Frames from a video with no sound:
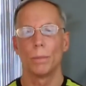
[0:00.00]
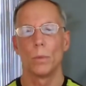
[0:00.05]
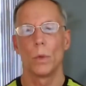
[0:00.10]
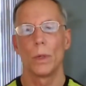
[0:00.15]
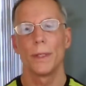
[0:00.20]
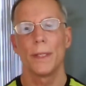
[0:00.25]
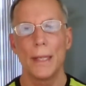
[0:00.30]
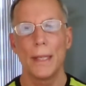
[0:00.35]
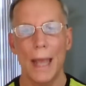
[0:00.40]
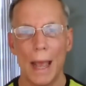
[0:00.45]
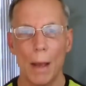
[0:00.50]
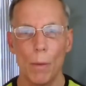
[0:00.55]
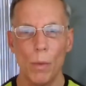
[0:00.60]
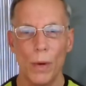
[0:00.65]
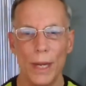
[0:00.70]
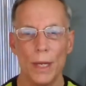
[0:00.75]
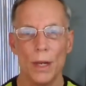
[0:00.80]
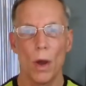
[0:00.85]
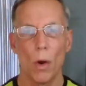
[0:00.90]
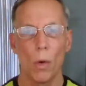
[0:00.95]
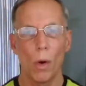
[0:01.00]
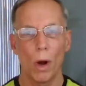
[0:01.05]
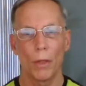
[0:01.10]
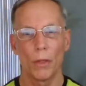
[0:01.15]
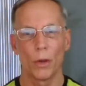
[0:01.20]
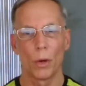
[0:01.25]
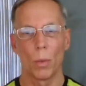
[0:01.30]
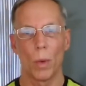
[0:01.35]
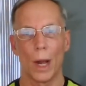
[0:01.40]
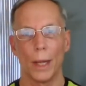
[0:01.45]
Well, now we know
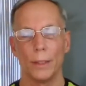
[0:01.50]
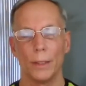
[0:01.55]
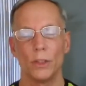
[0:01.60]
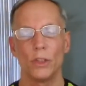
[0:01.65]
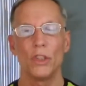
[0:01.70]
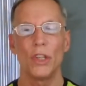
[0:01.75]
otherwise.